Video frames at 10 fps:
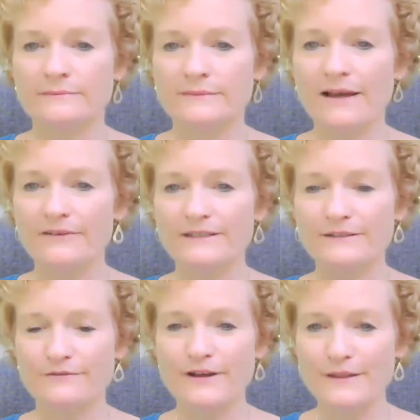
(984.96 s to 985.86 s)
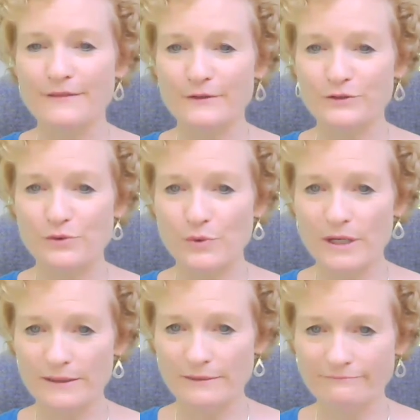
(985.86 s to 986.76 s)
having to find the
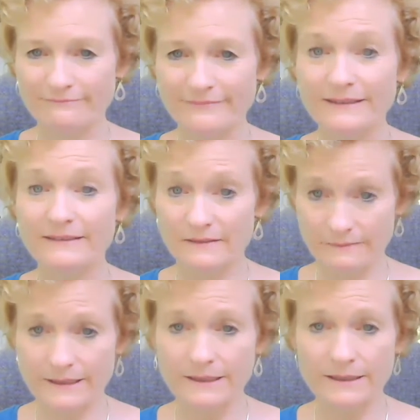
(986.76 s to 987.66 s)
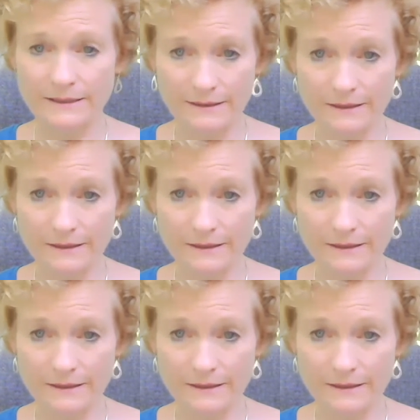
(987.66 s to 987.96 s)
joy is really